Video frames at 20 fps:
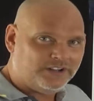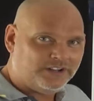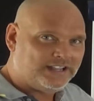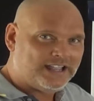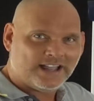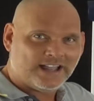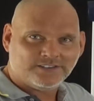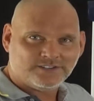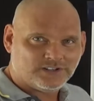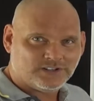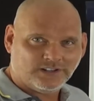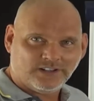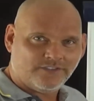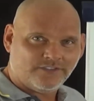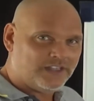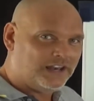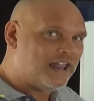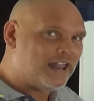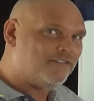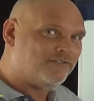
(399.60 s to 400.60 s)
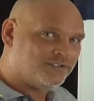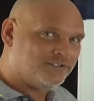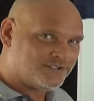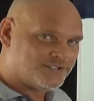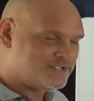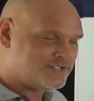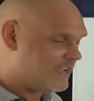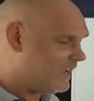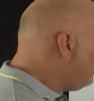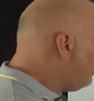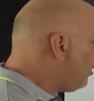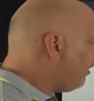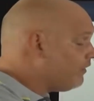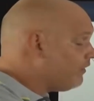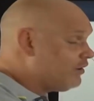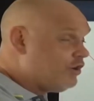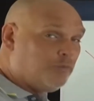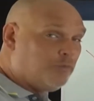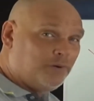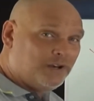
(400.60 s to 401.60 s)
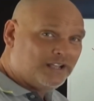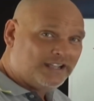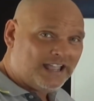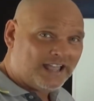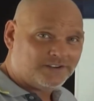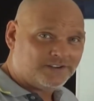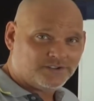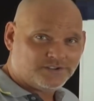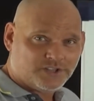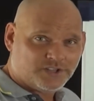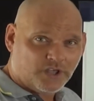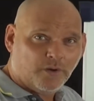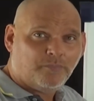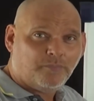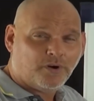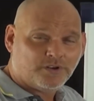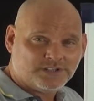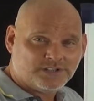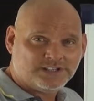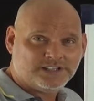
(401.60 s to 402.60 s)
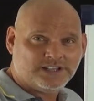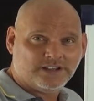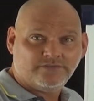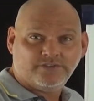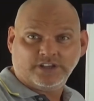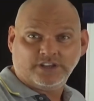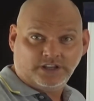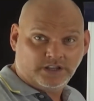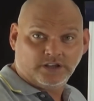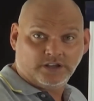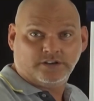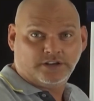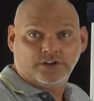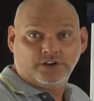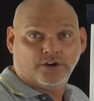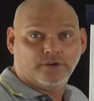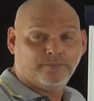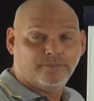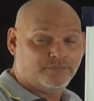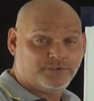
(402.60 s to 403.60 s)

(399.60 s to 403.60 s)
candle at the level, say, or a couple of candles that are positive that you know